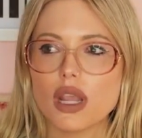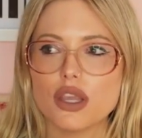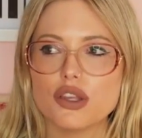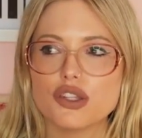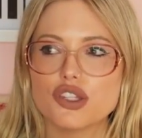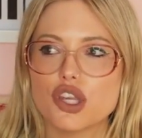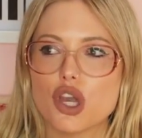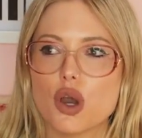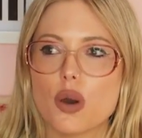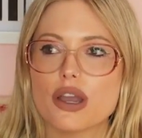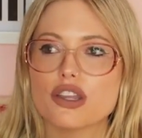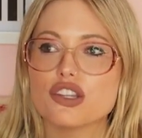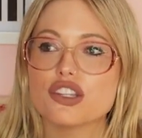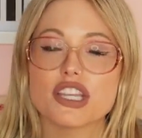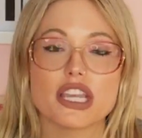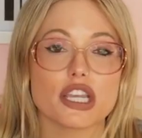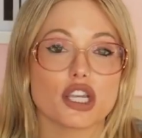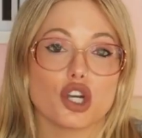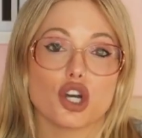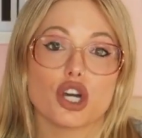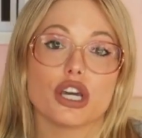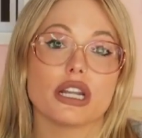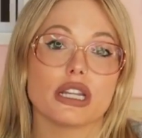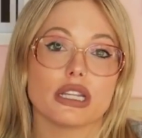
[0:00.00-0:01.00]
So I just
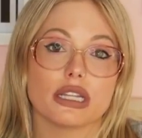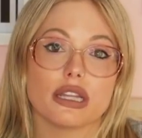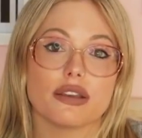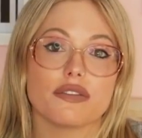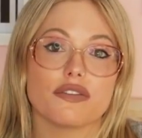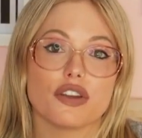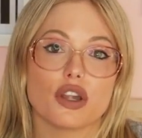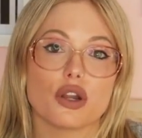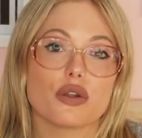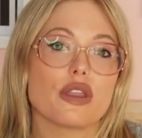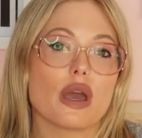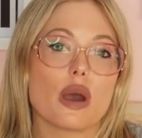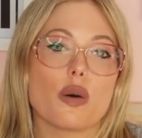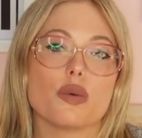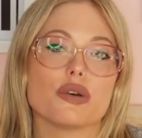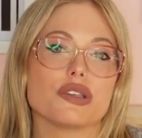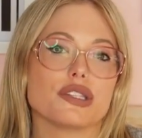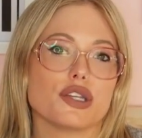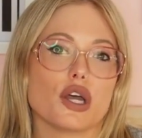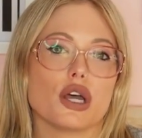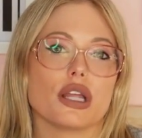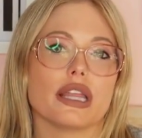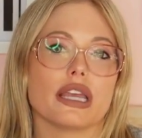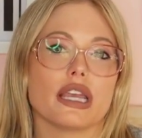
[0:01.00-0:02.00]
like couldn't live there. That
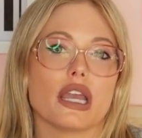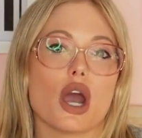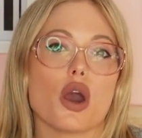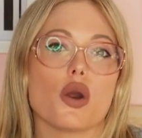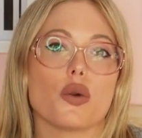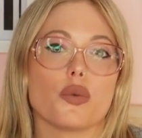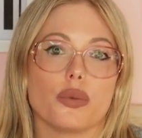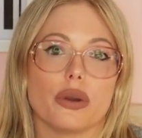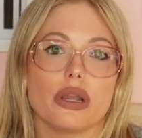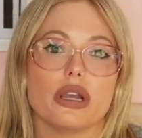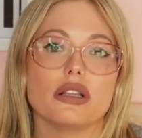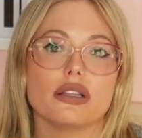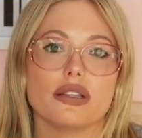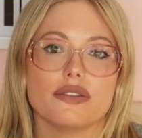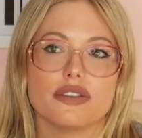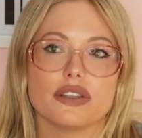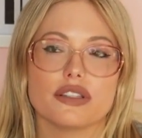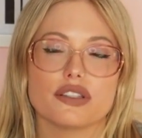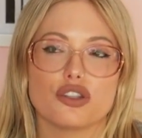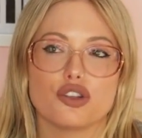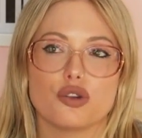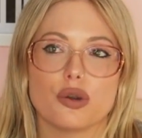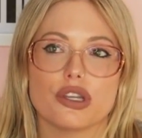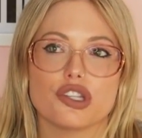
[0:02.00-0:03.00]
was not like a real
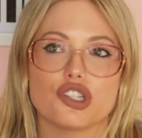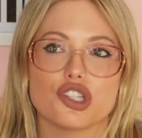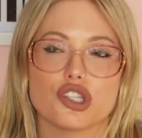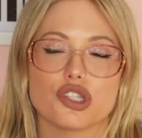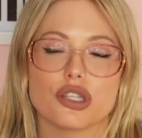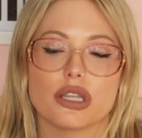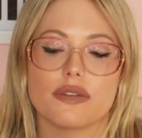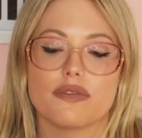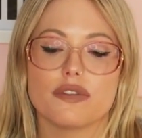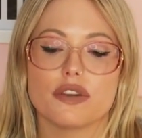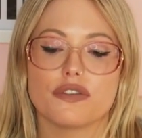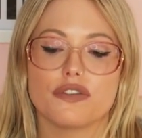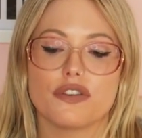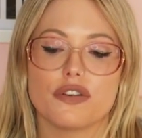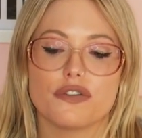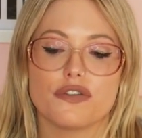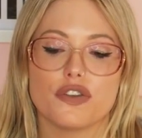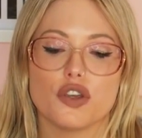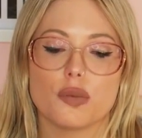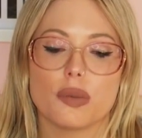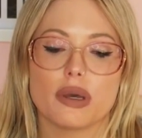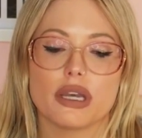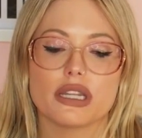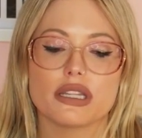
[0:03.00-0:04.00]
living situation. So I lived there for a
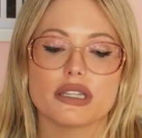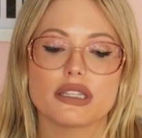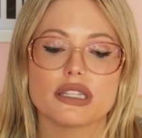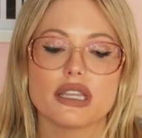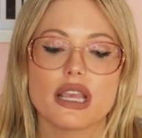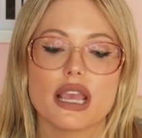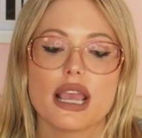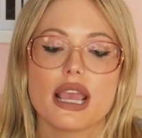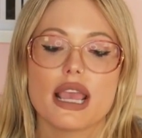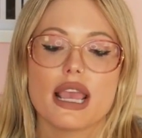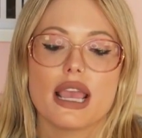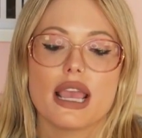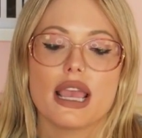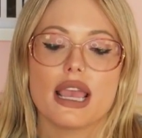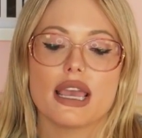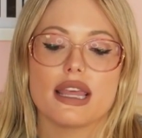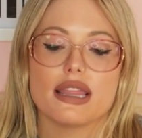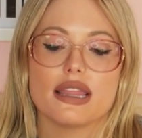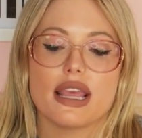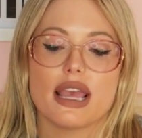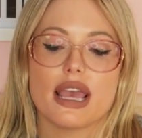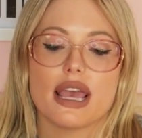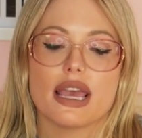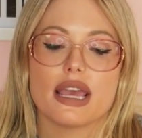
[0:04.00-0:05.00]
few months.
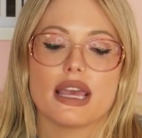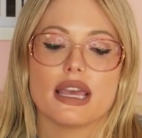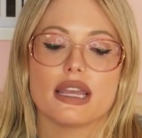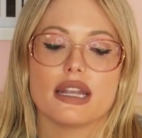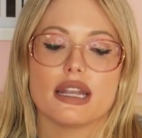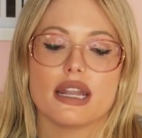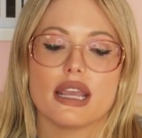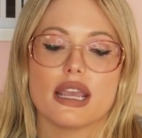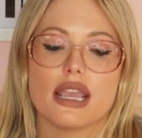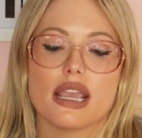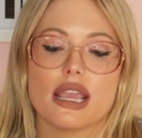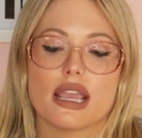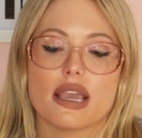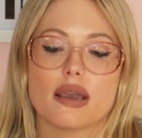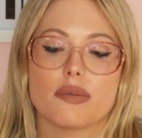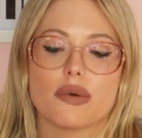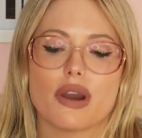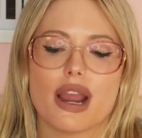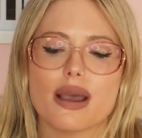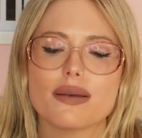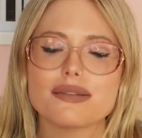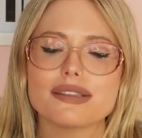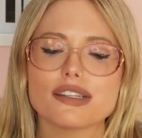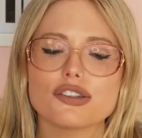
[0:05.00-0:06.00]
And then
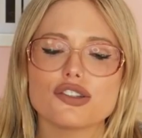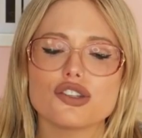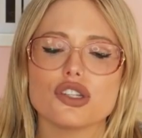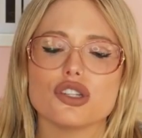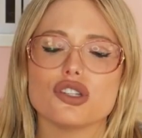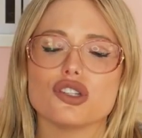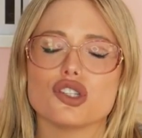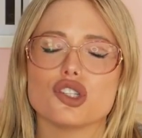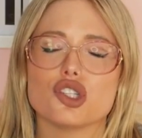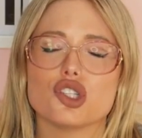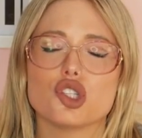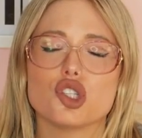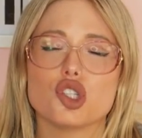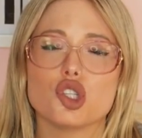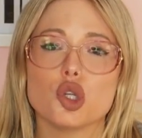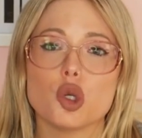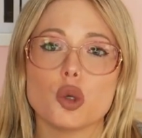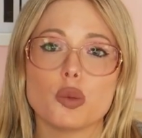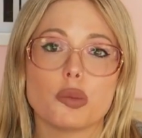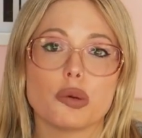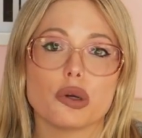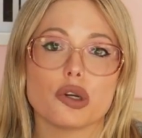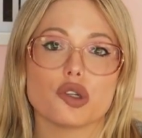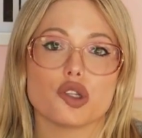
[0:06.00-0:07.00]
Amber, I was actually
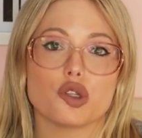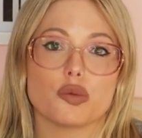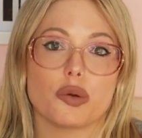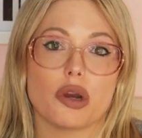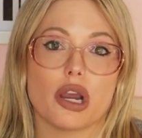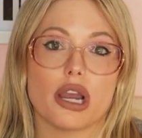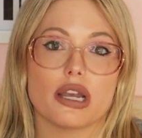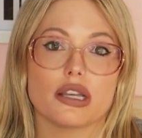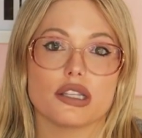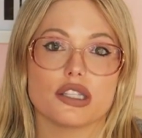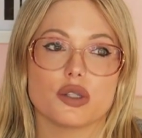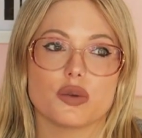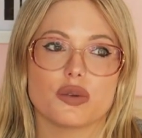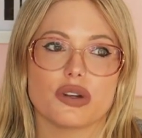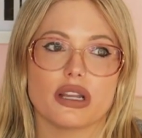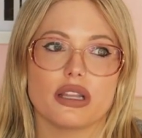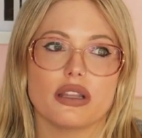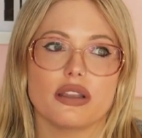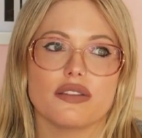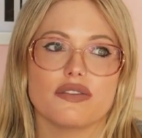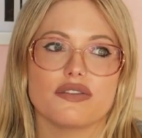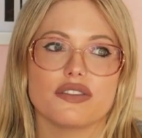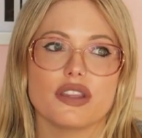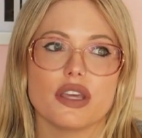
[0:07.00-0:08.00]
super depressed when I
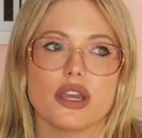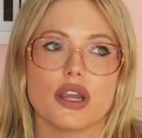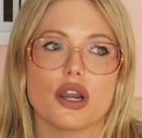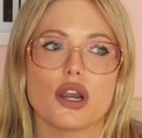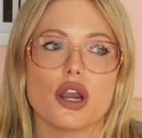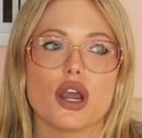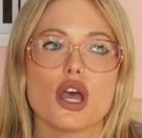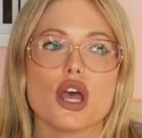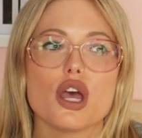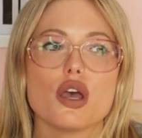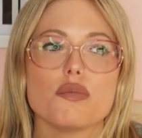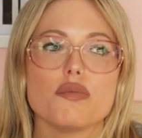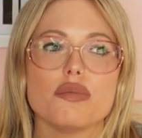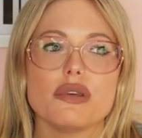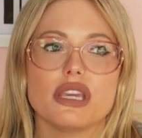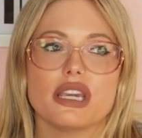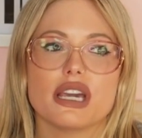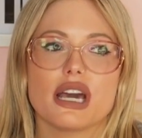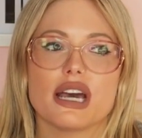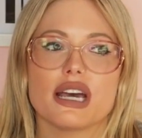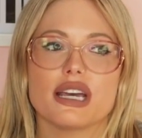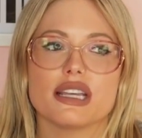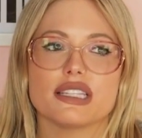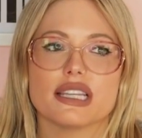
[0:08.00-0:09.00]
lived there
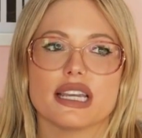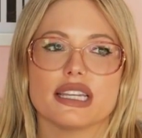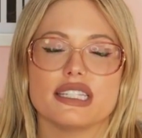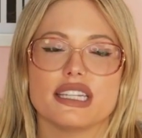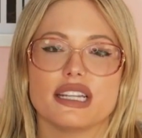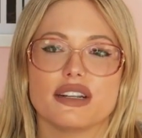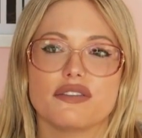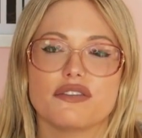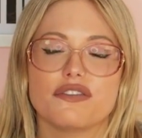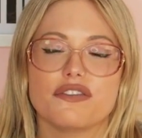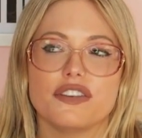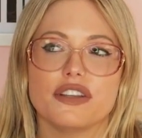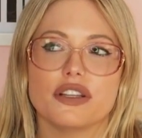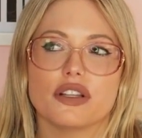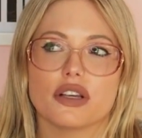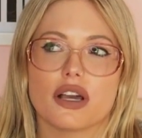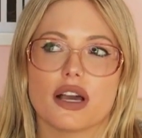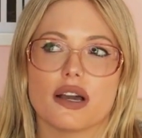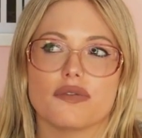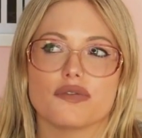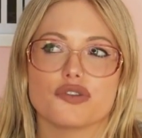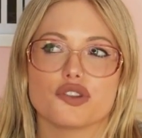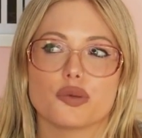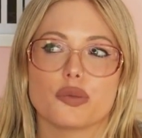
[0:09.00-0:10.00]
because I didn't feel
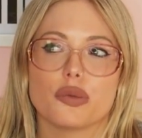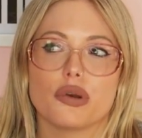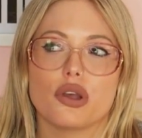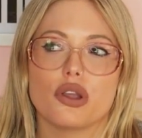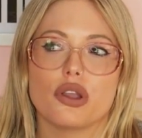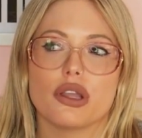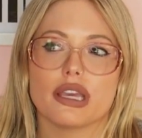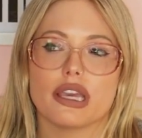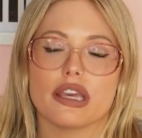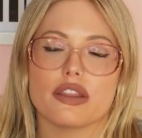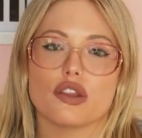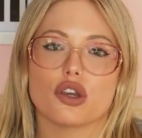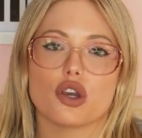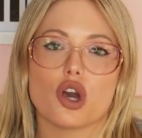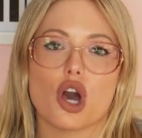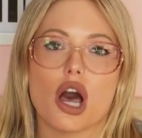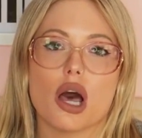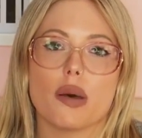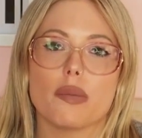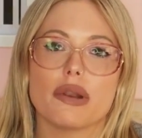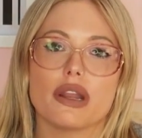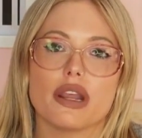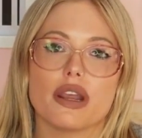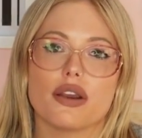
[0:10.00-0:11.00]
comfortable like in the
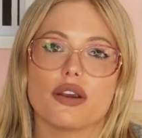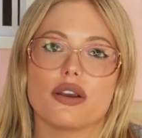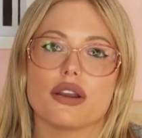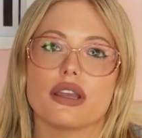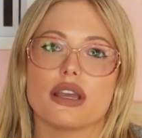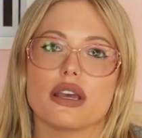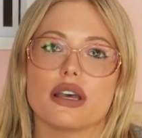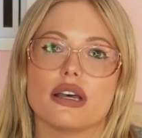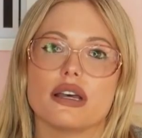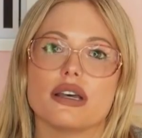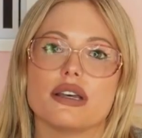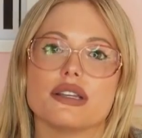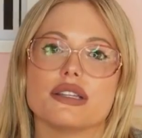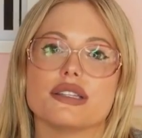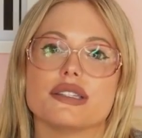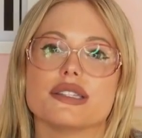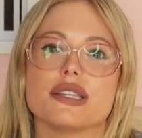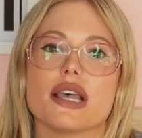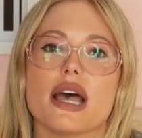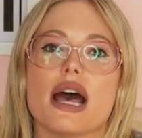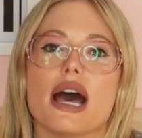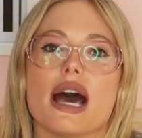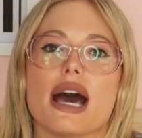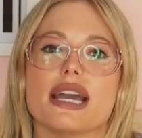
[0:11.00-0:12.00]
common
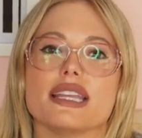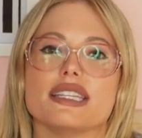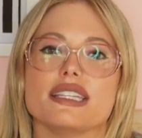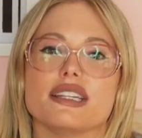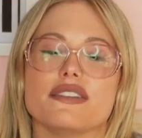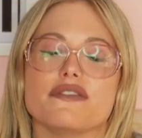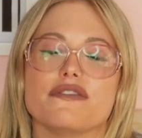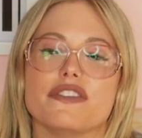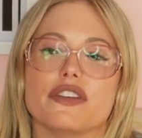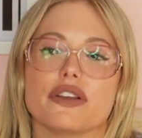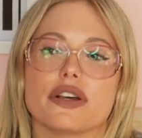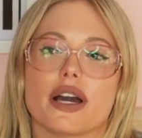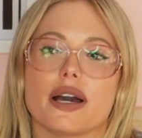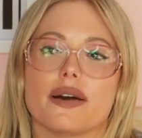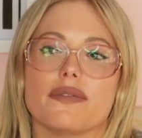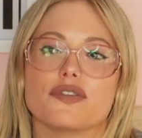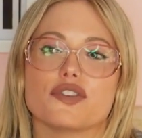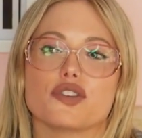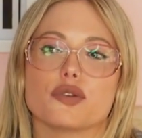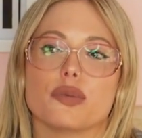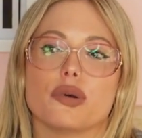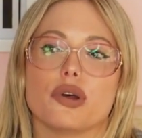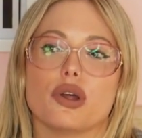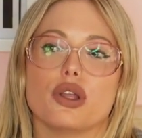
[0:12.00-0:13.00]
areas. I didn't feel
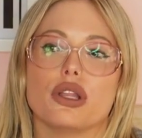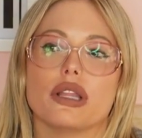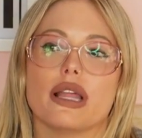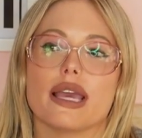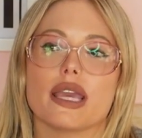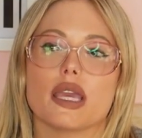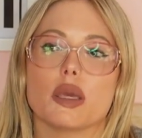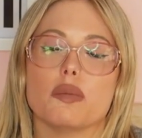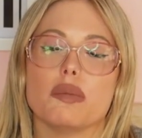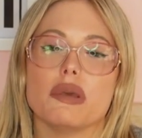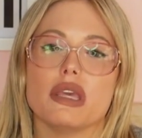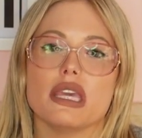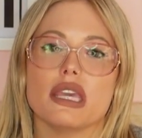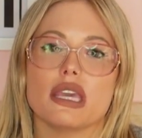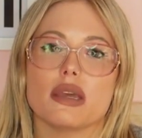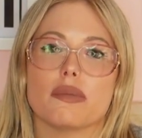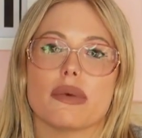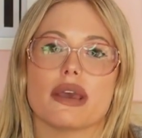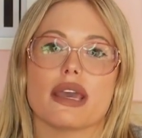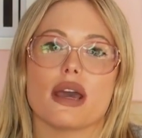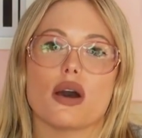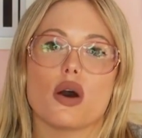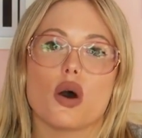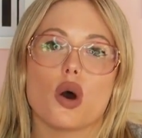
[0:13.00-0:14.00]
comfortable like being in
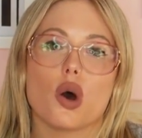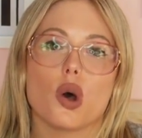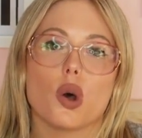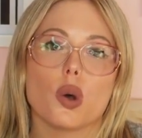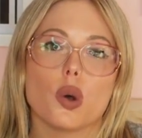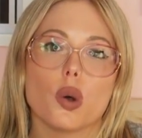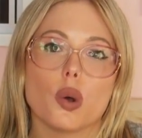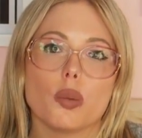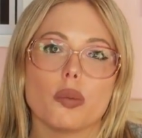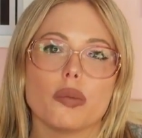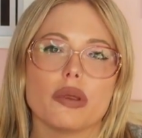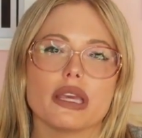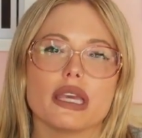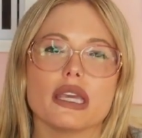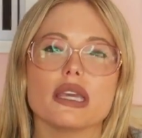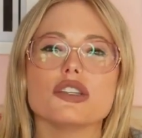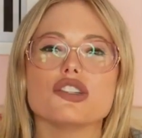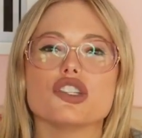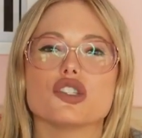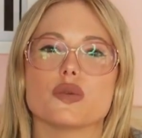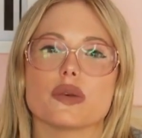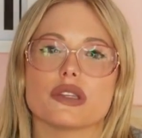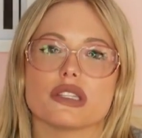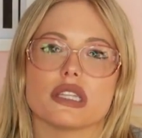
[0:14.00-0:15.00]
my home. Like
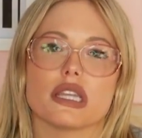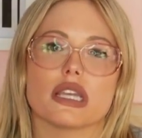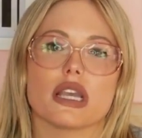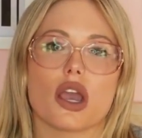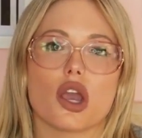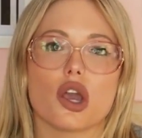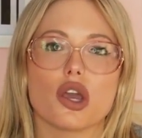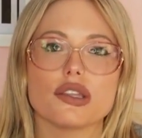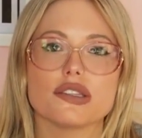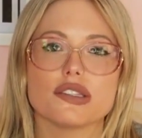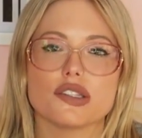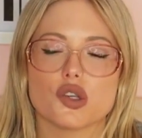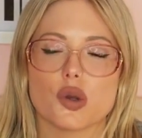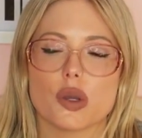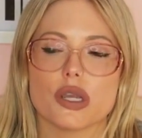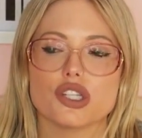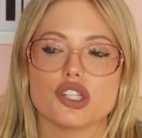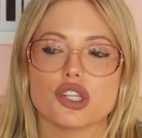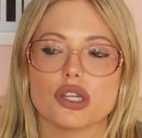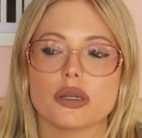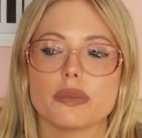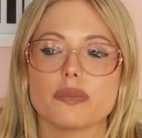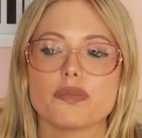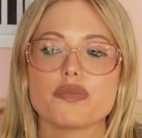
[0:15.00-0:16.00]
it just wasn't like a good
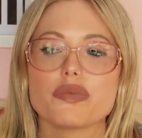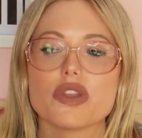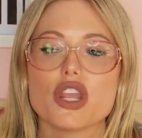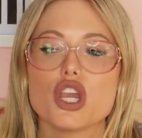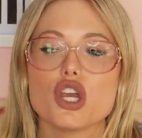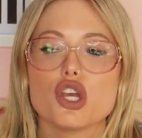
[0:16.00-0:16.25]
situation.